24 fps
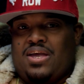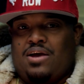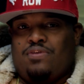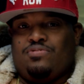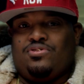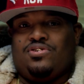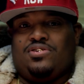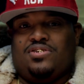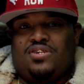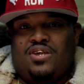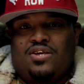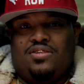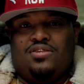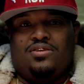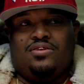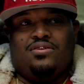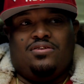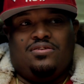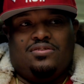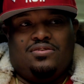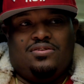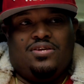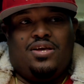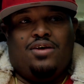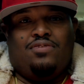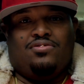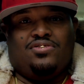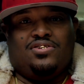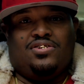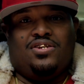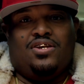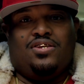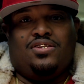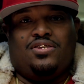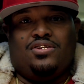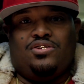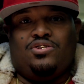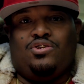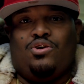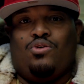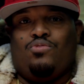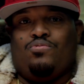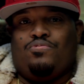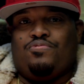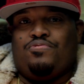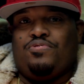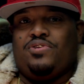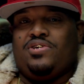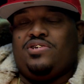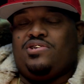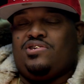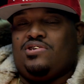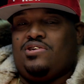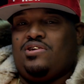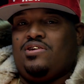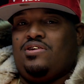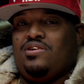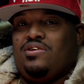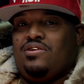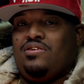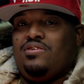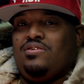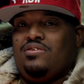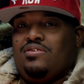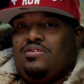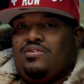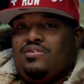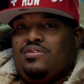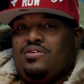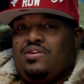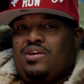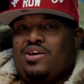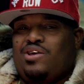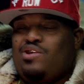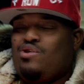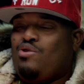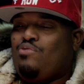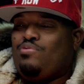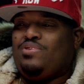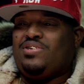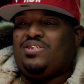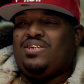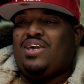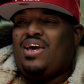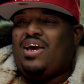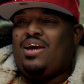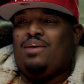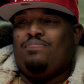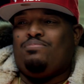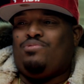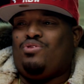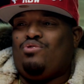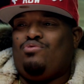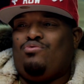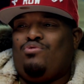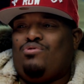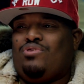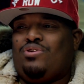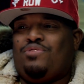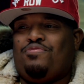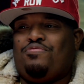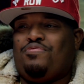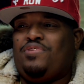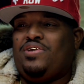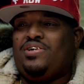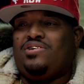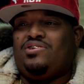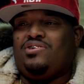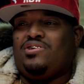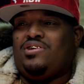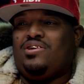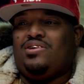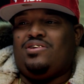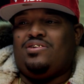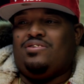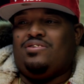That was another dope feature. He always came through on a feature